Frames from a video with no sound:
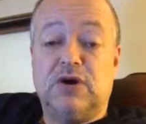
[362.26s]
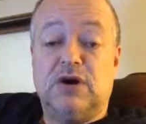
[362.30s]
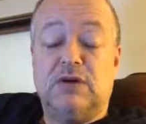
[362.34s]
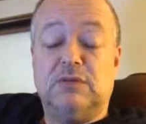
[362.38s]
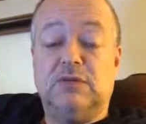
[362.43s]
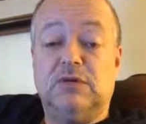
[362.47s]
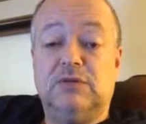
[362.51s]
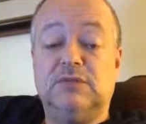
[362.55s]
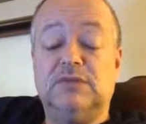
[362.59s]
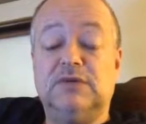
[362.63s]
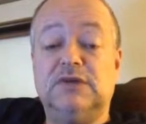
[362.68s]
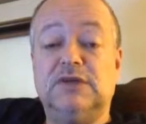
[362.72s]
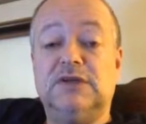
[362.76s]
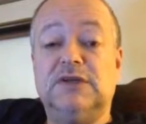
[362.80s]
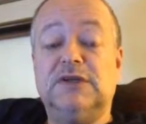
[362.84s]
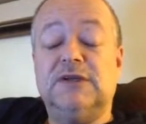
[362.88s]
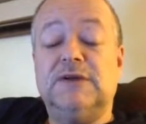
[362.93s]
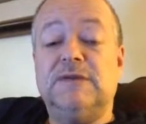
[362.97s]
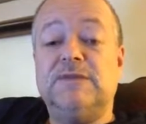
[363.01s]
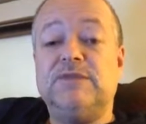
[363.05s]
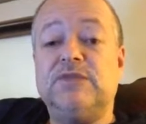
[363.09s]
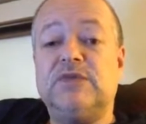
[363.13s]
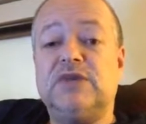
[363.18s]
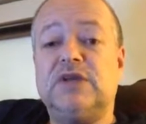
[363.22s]
problem.
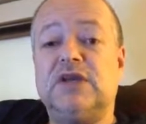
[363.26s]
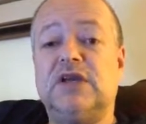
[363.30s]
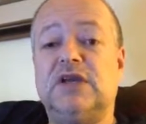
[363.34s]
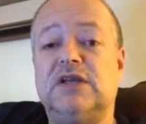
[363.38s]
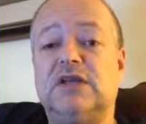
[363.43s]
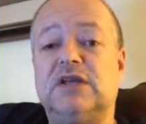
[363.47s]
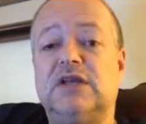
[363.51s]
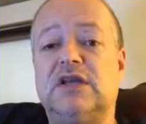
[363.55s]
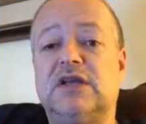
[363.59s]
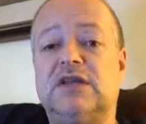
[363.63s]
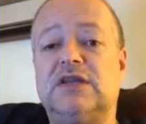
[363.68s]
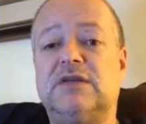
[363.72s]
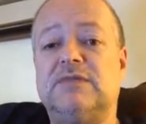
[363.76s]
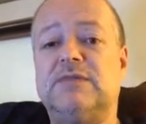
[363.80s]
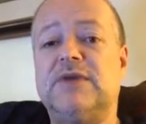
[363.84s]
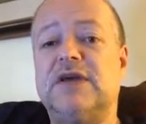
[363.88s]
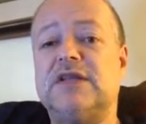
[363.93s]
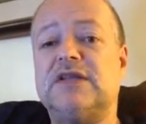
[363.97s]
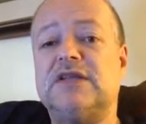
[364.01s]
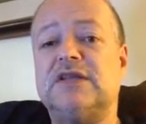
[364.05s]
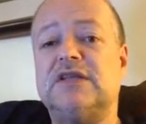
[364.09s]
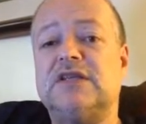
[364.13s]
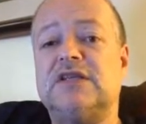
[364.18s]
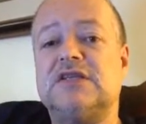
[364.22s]
And the
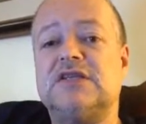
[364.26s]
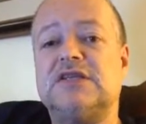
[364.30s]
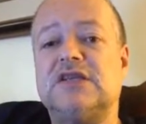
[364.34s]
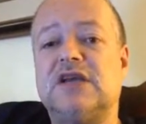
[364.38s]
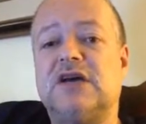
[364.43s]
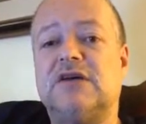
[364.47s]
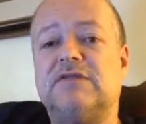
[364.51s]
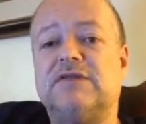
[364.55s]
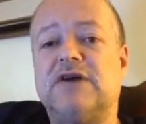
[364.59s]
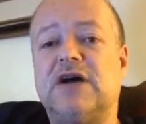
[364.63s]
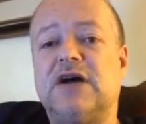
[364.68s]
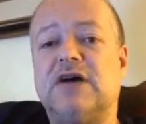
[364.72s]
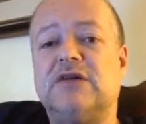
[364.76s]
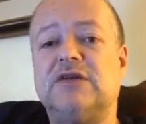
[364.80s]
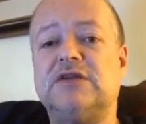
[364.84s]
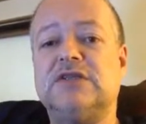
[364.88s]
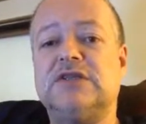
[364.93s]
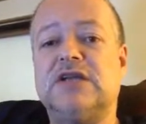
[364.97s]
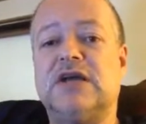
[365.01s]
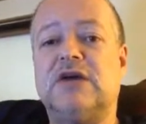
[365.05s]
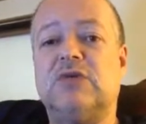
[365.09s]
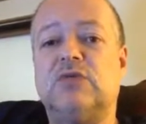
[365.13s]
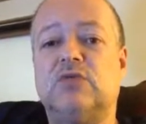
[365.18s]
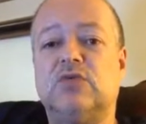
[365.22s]
method itself, how
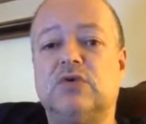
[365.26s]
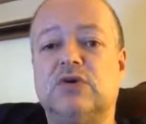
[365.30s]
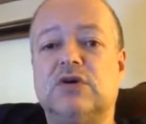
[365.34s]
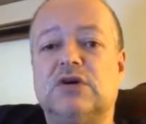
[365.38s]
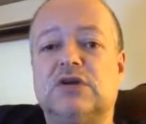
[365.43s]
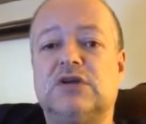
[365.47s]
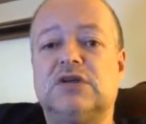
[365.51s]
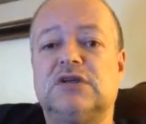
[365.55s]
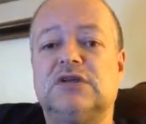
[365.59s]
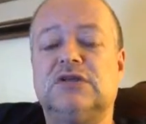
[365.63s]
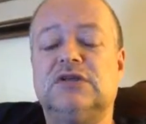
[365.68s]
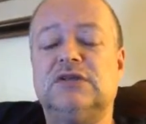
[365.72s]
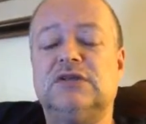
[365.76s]
does that work?